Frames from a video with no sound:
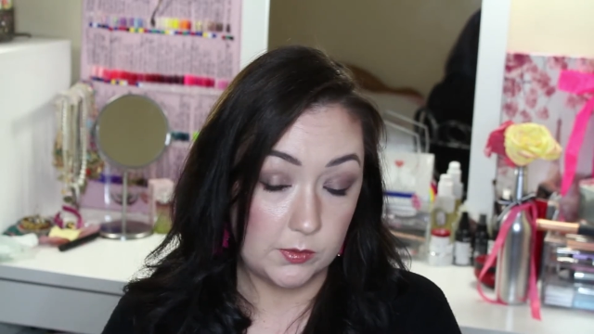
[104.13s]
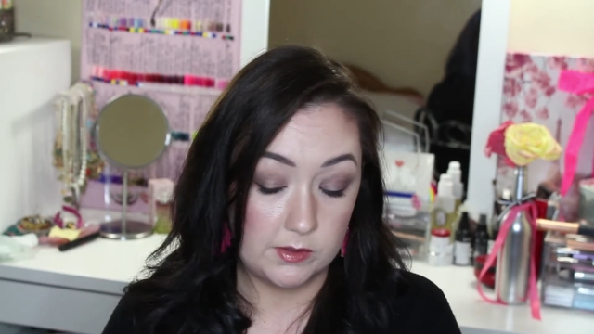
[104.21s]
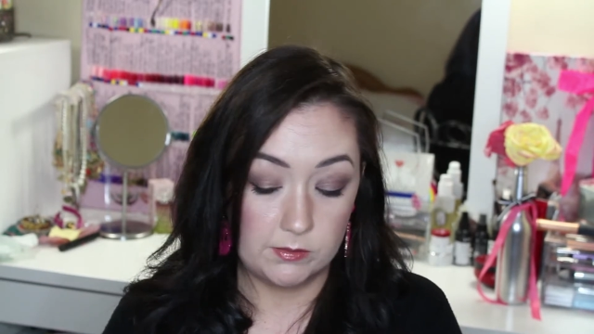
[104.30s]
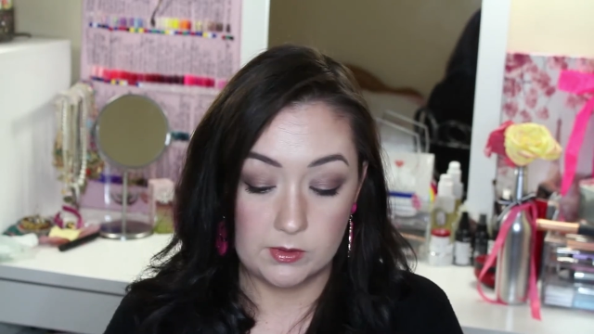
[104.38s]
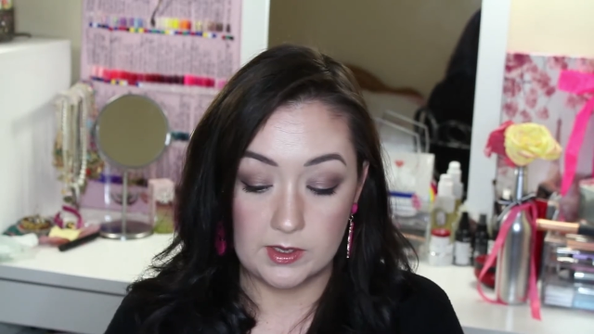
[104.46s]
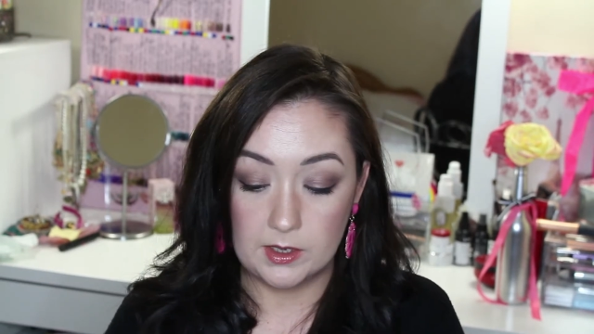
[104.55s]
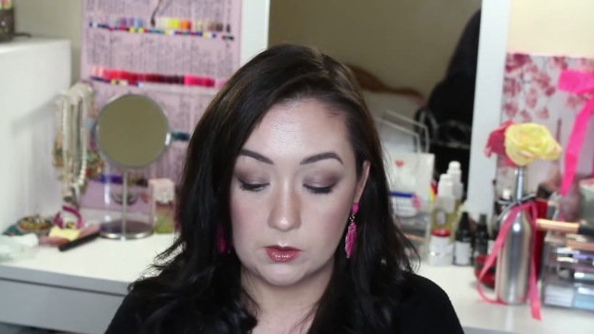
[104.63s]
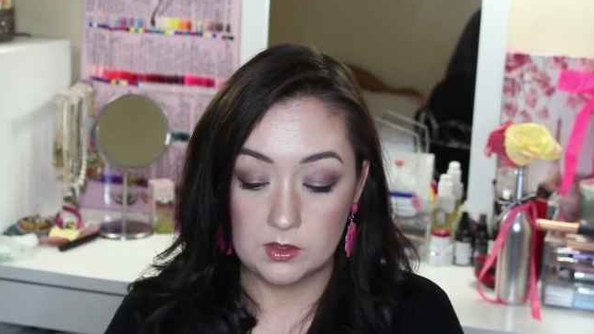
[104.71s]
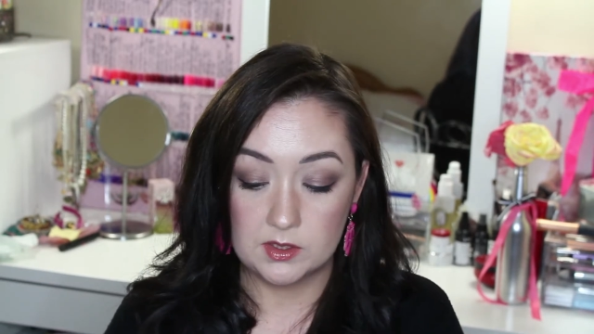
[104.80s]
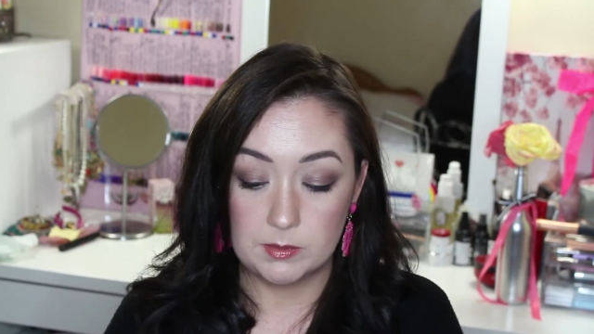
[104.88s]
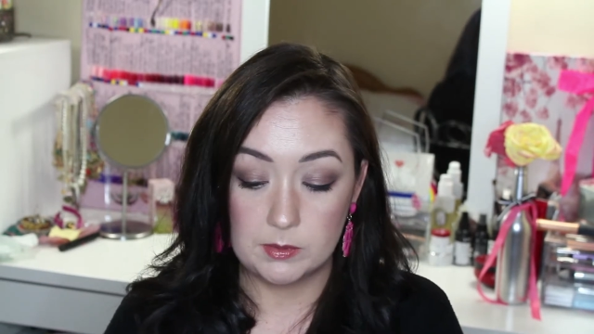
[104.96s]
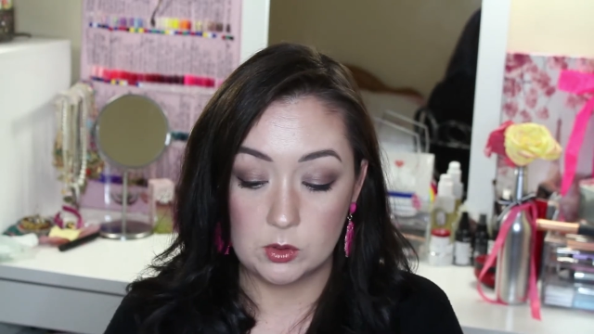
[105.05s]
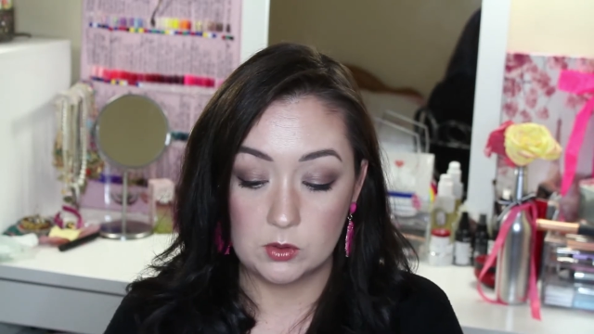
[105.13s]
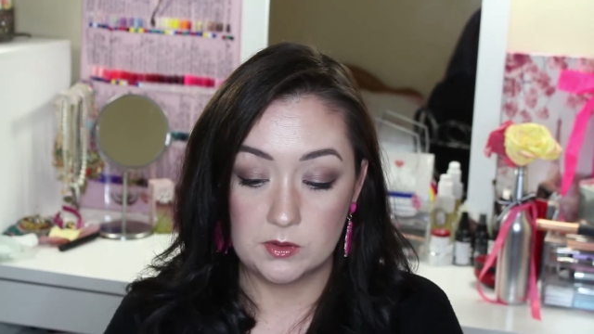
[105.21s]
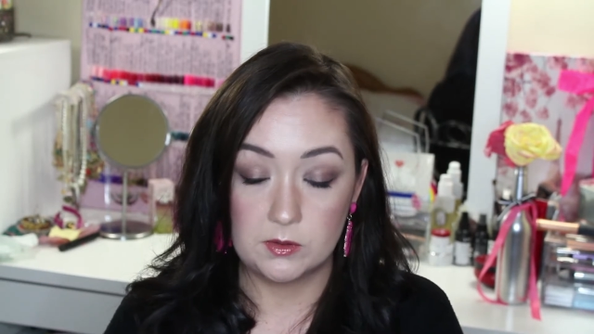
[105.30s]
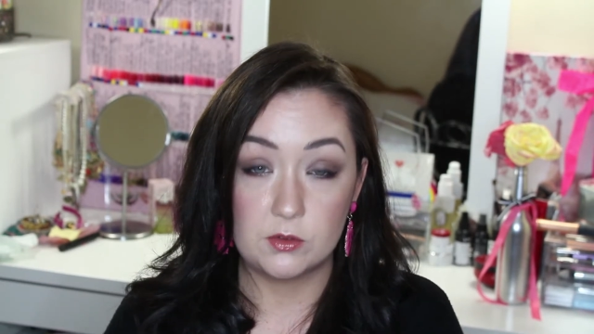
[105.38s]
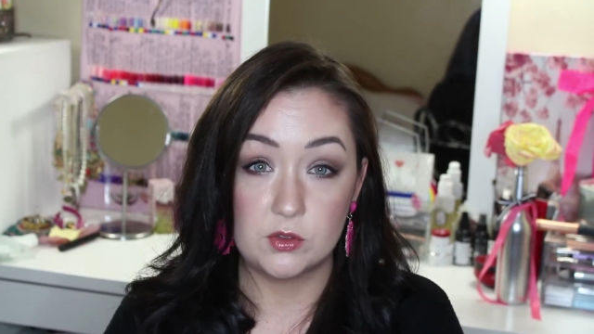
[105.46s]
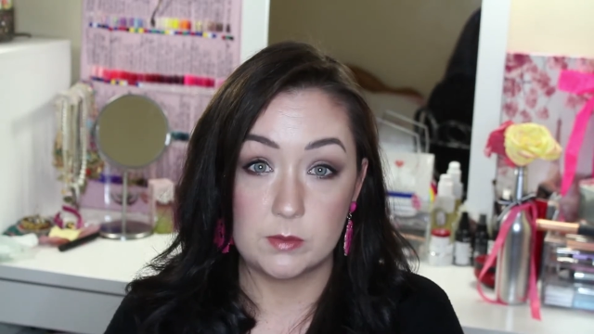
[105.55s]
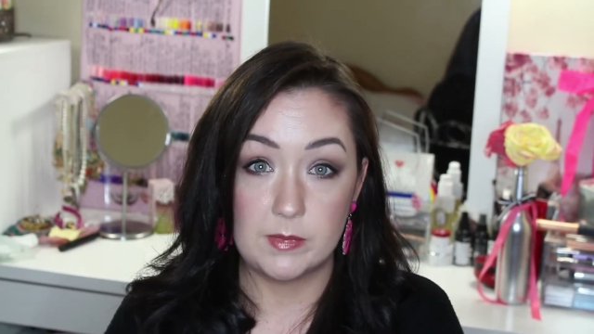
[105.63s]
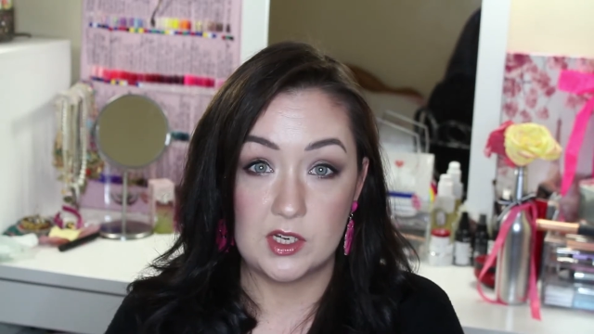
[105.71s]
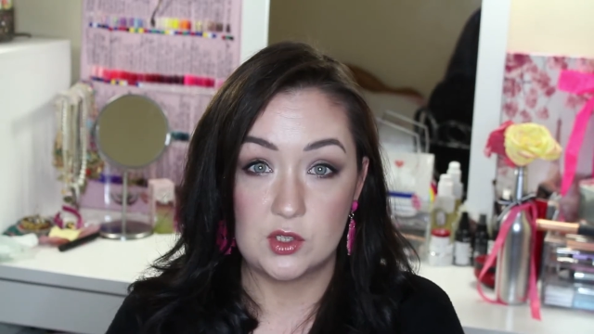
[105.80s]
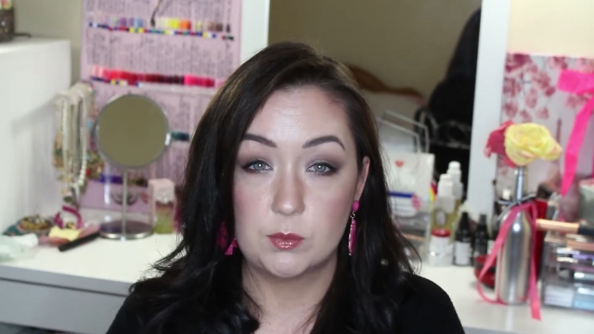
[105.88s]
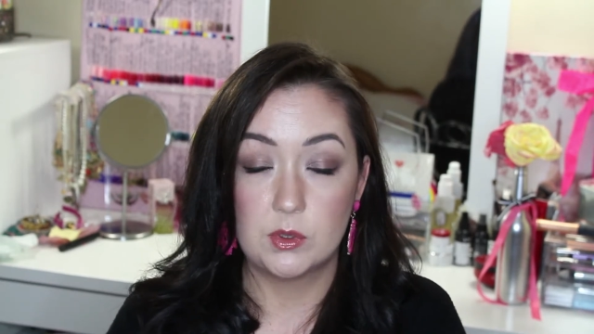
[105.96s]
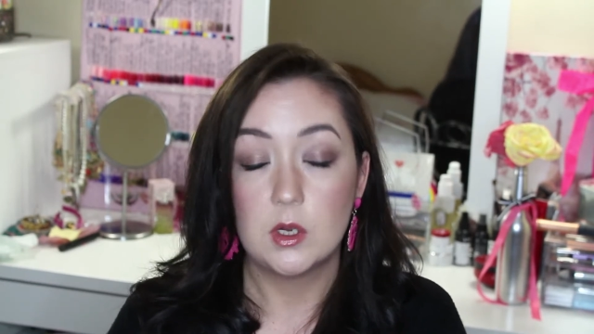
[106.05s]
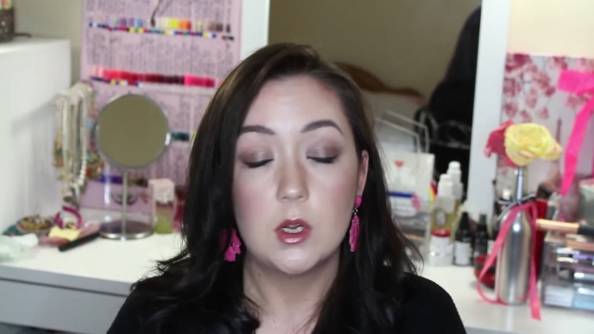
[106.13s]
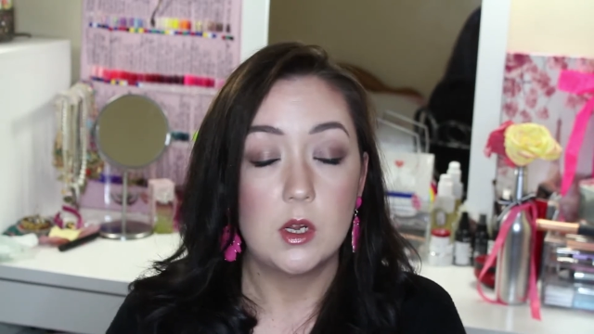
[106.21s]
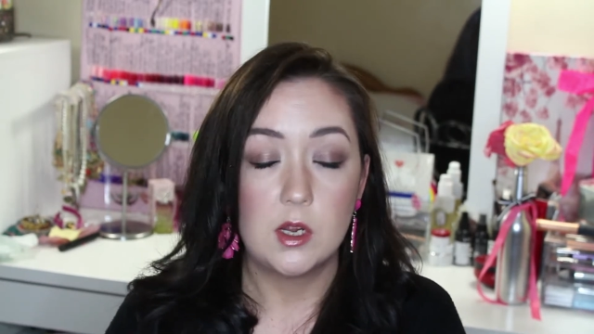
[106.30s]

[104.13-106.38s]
24 Hours, maybe also the True Match, but